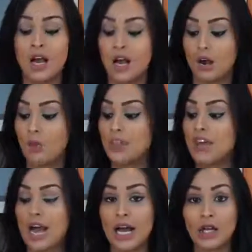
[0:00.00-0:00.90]
uh, with
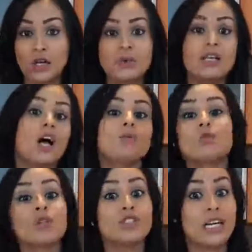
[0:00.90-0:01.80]
the aloe, it
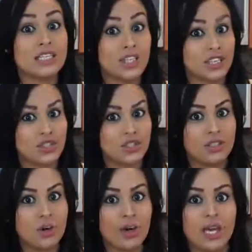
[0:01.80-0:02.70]
helps with your
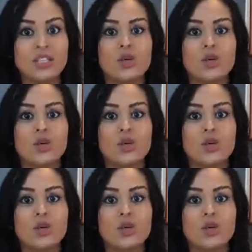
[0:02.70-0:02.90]
digestion, okay?